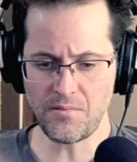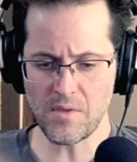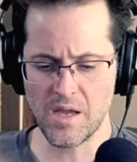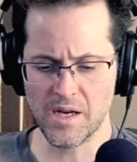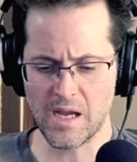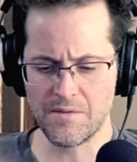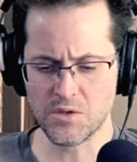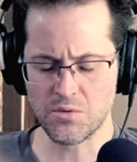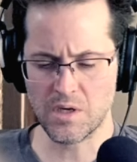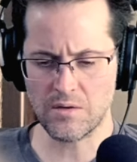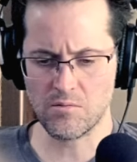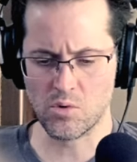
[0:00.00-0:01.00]
and again, this will
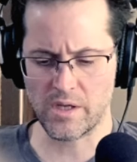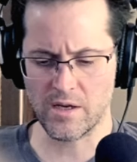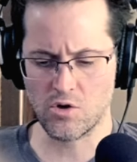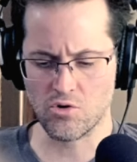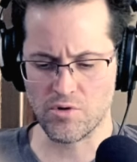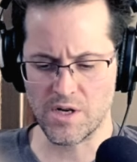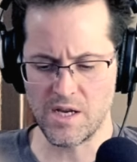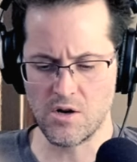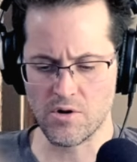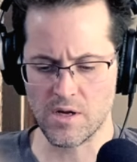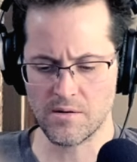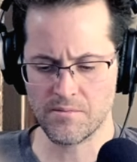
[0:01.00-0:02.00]
give it more like gritty grit.